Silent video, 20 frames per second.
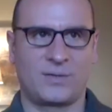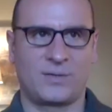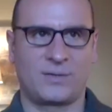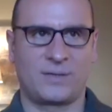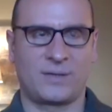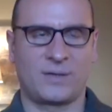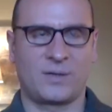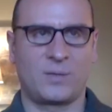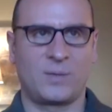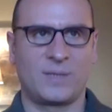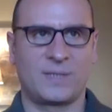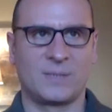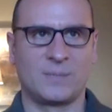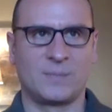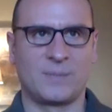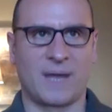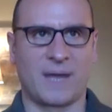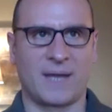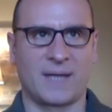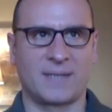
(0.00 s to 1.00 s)
there could be some
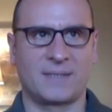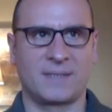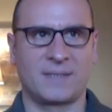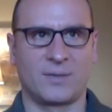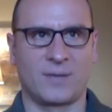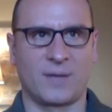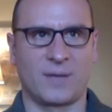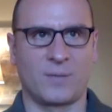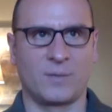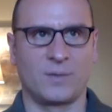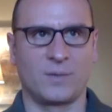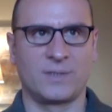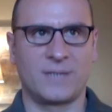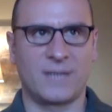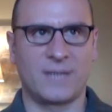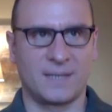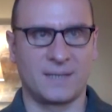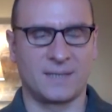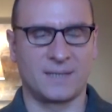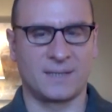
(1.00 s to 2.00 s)
bias there that when you
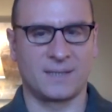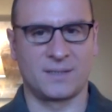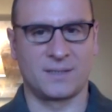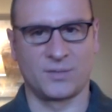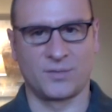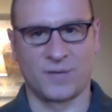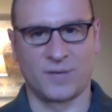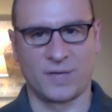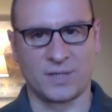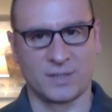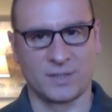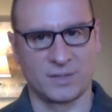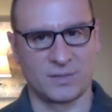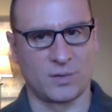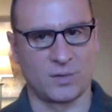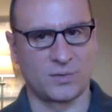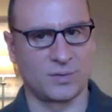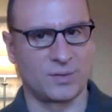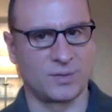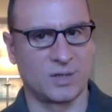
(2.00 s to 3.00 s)
take into consideration a
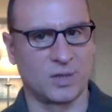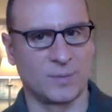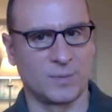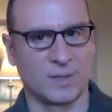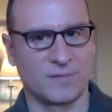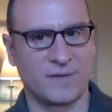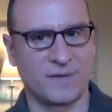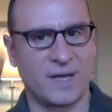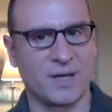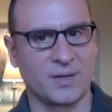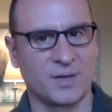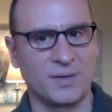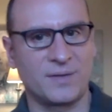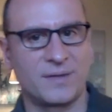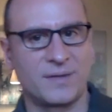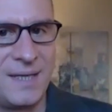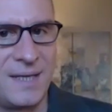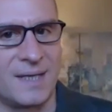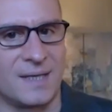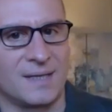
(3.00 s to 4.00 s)
social determinant of health,
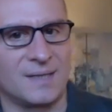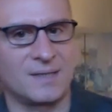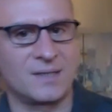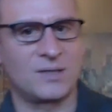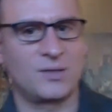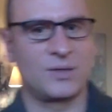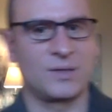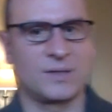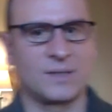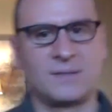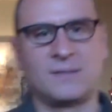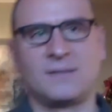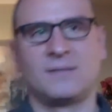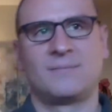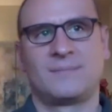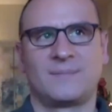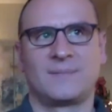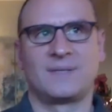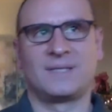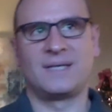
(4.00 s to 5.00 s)
it could
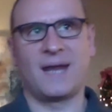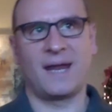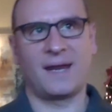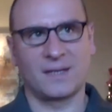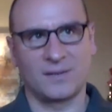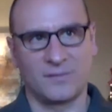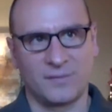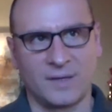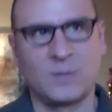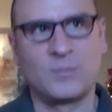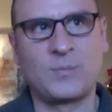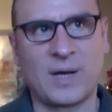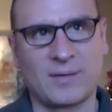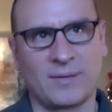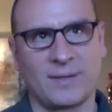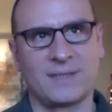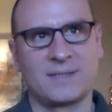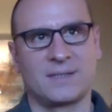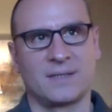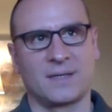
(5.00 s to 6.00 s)
negatively impact,
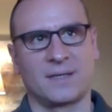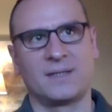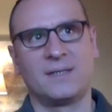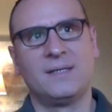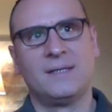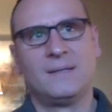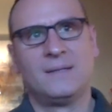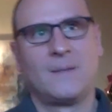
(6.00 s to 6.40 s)
let's say,